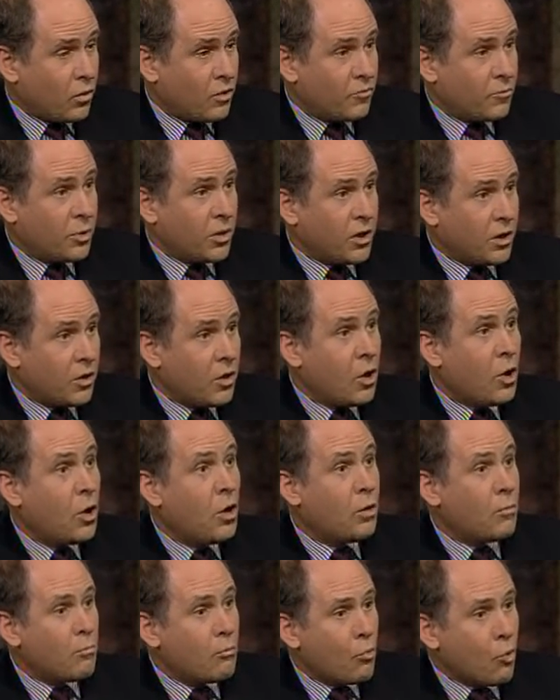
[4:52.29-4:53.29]
would have been
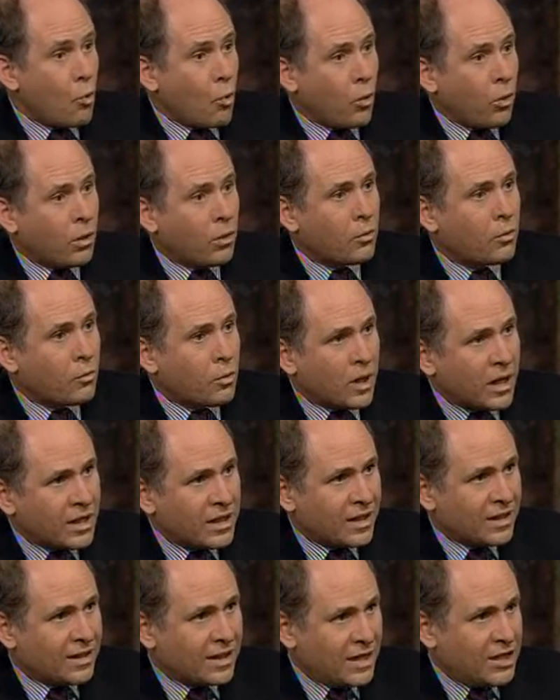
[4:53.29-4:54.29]
more
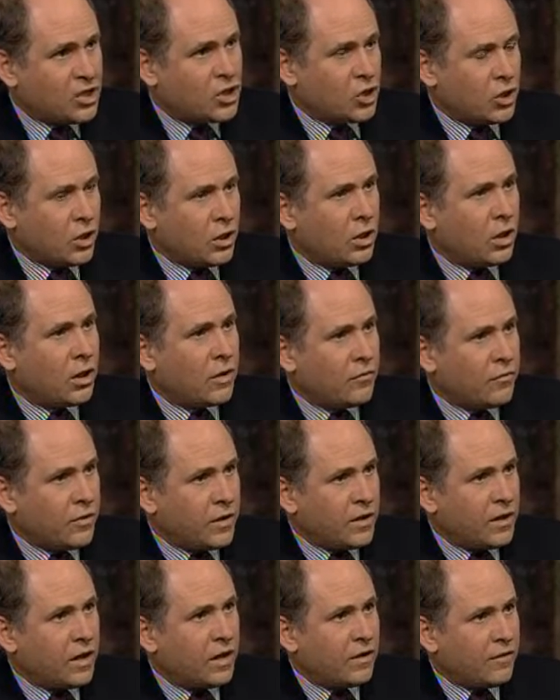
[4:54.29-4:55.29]
regulation of
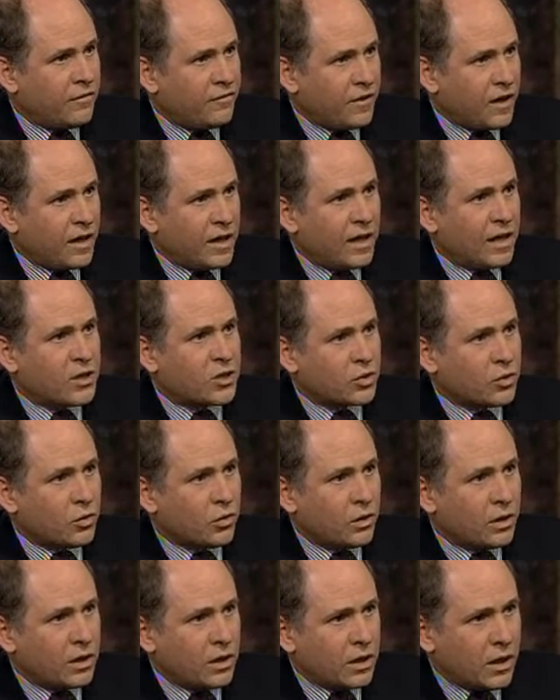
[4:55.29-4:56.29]
the
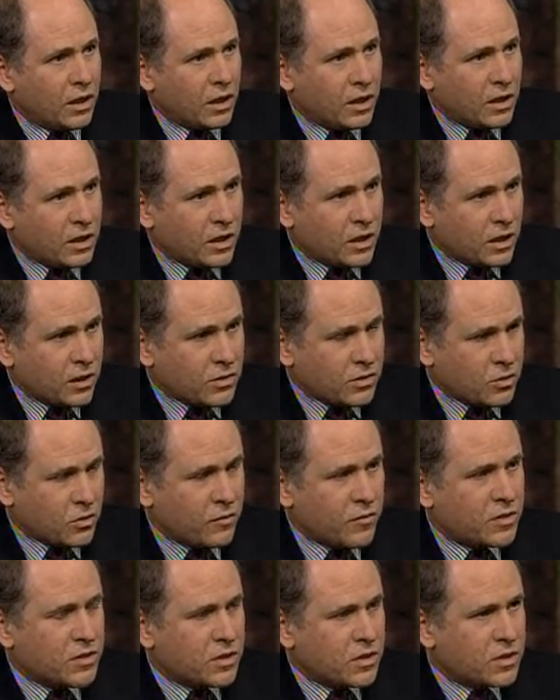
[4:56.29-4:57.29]
financial uh,
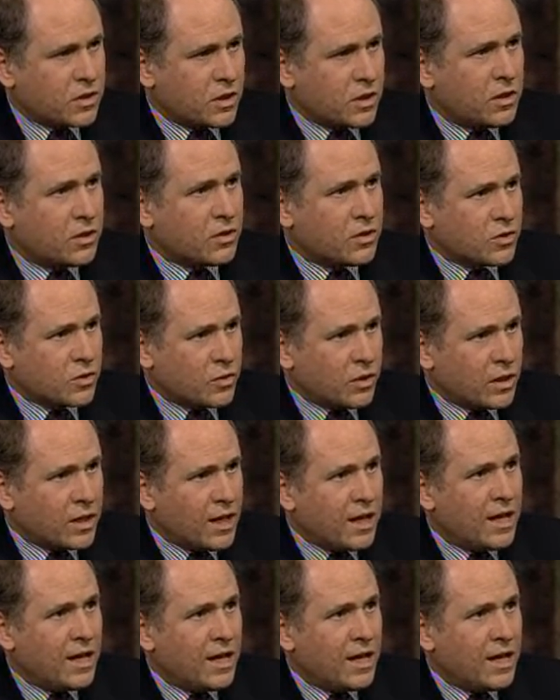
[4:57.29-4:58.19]
services industry.